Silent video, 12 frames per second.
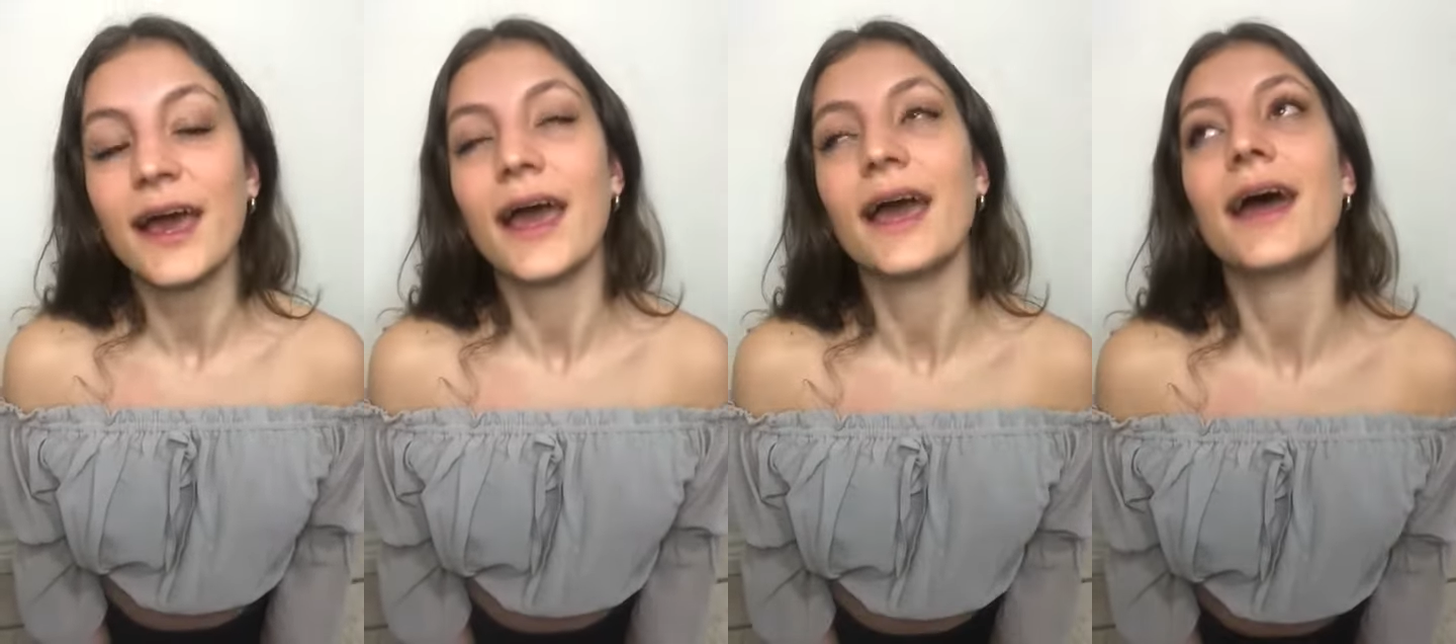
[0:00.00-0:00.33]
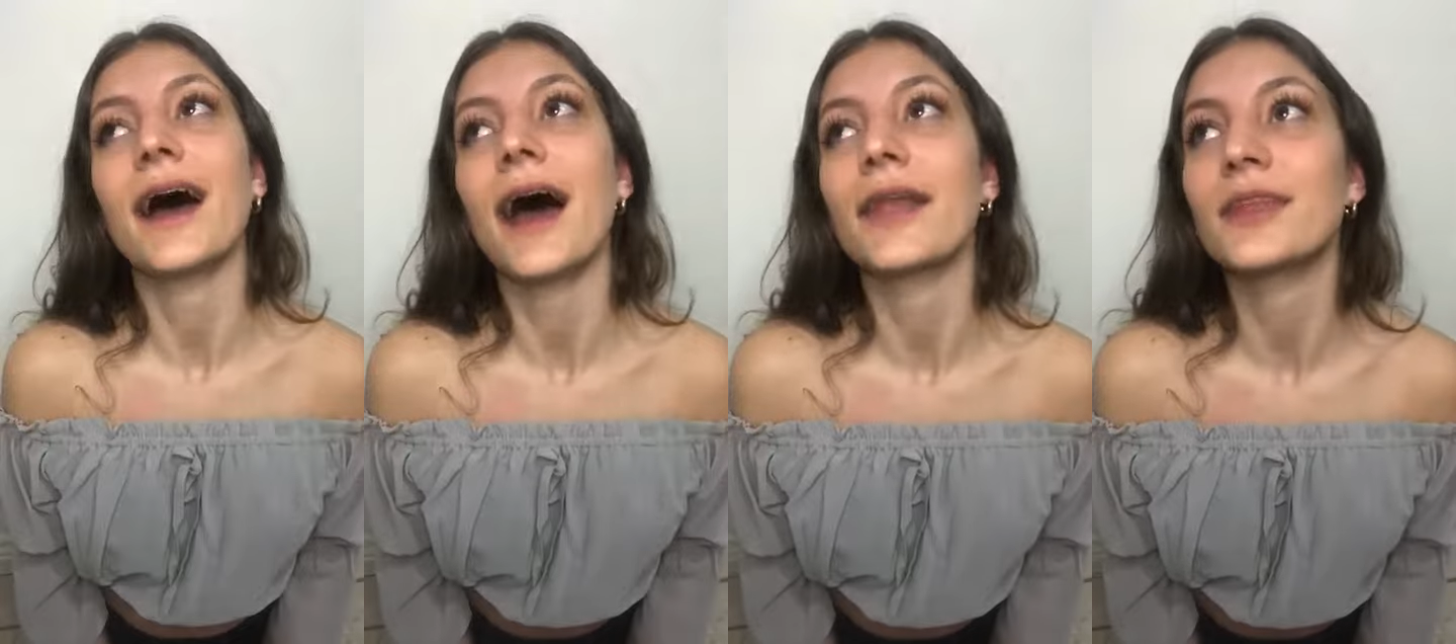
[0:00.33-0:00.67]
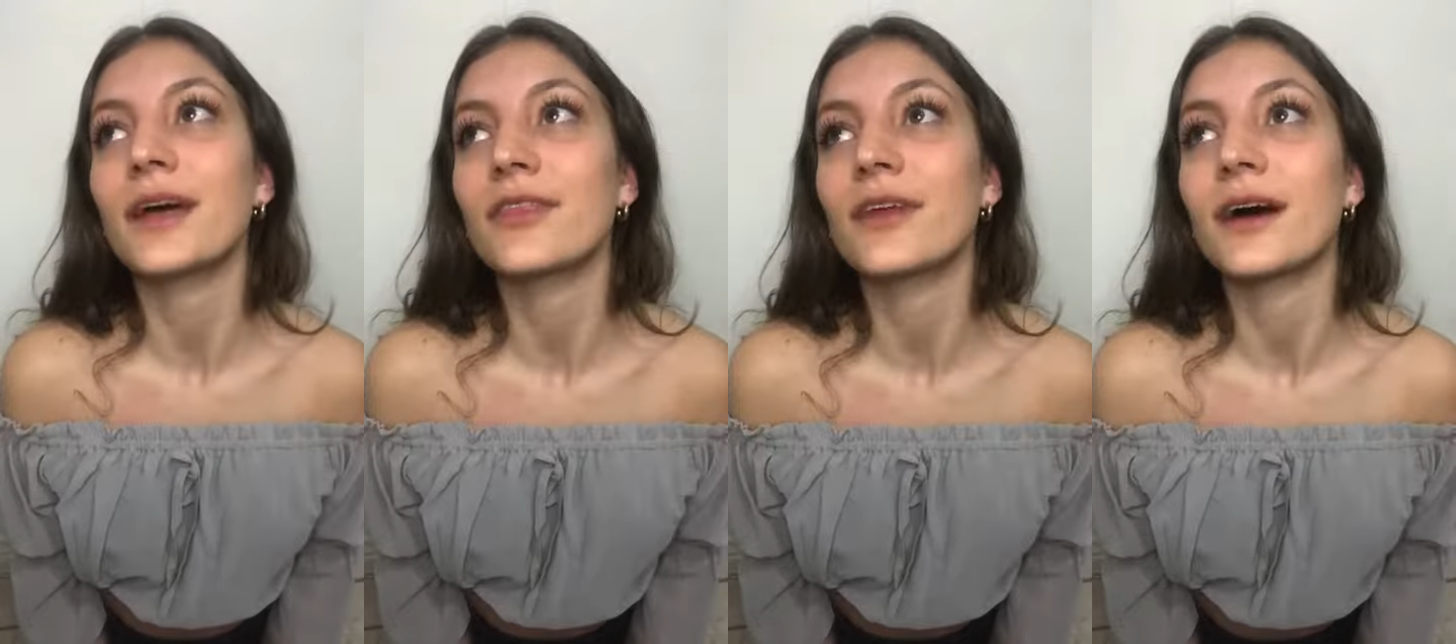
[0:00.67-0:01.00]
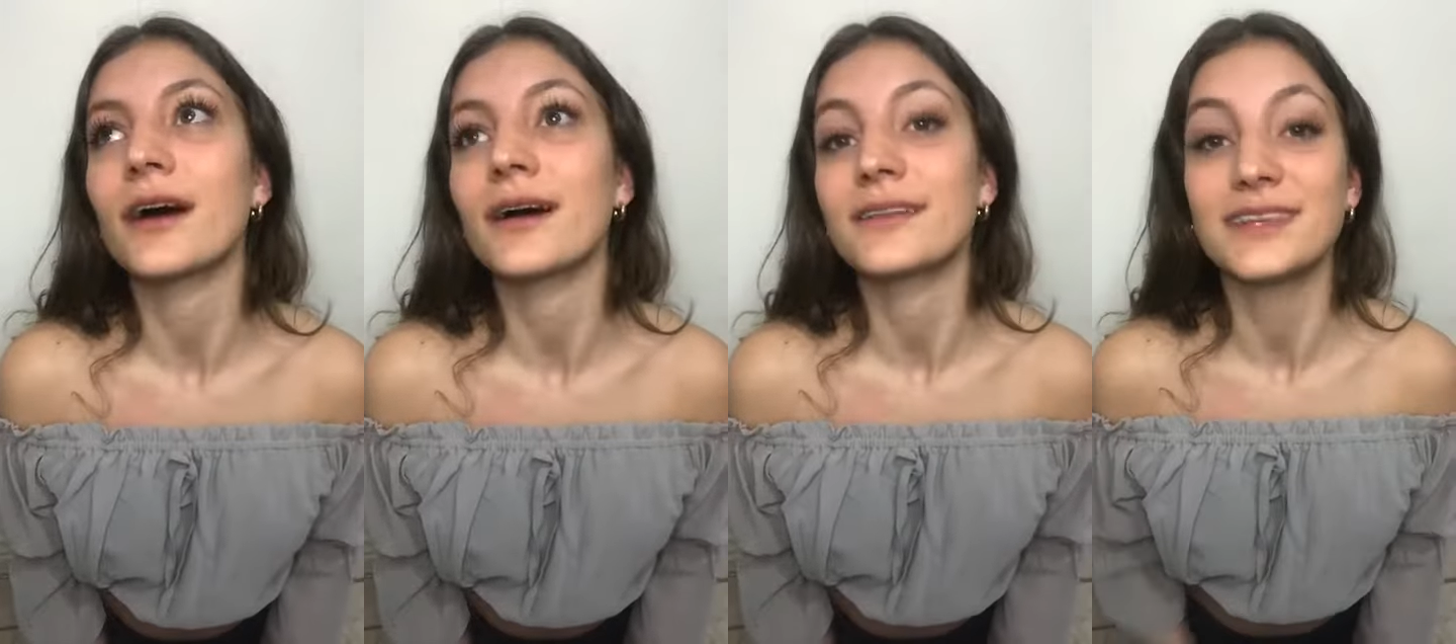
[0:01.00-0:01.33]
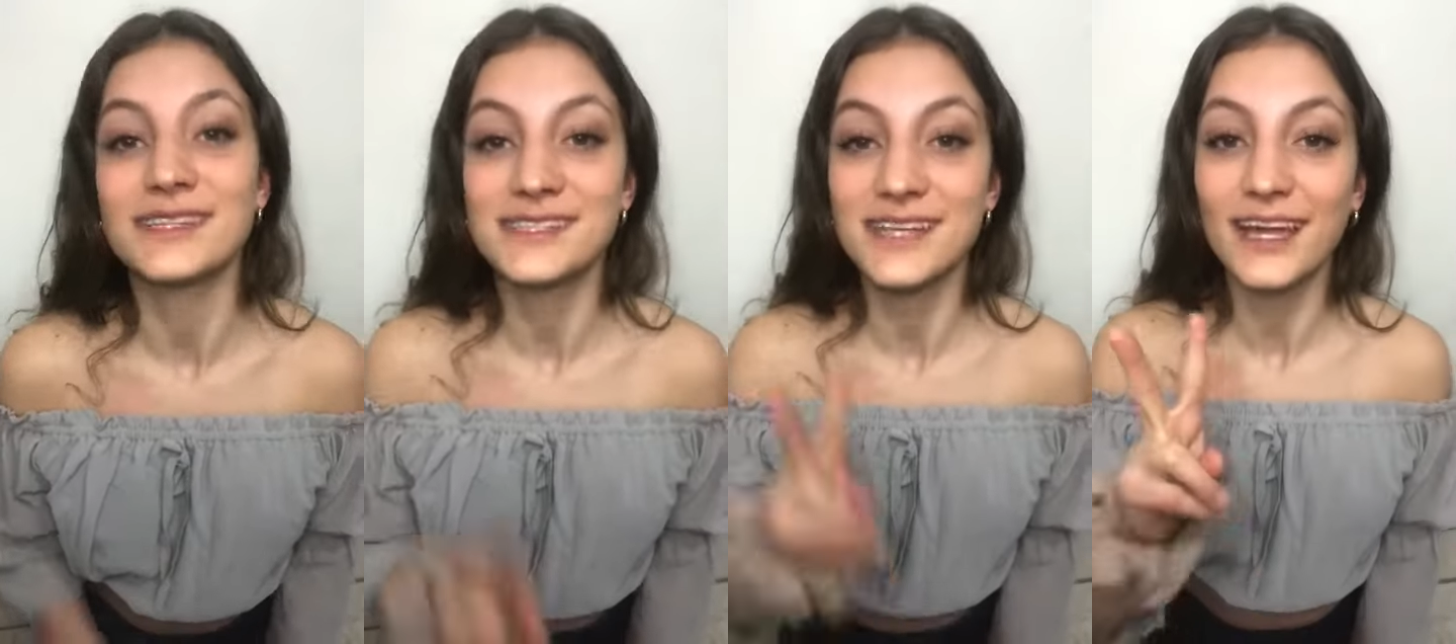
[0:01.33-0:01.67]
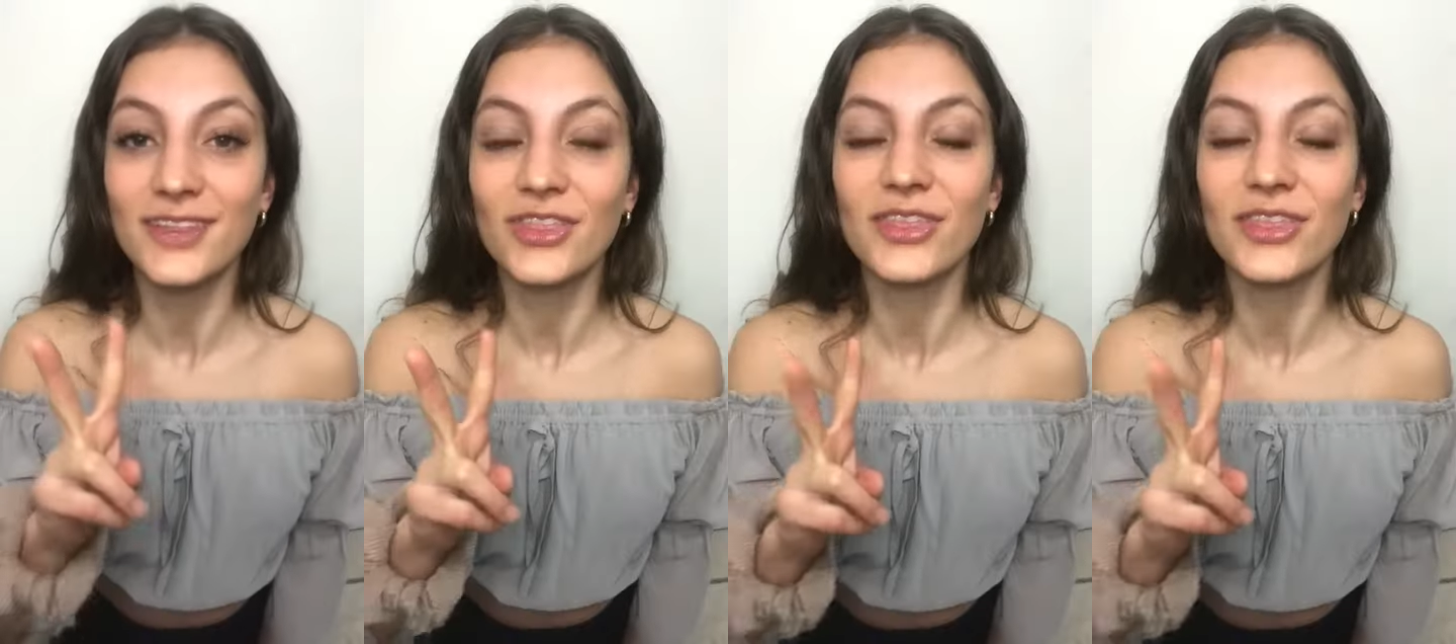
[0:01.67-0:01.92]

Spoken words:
The second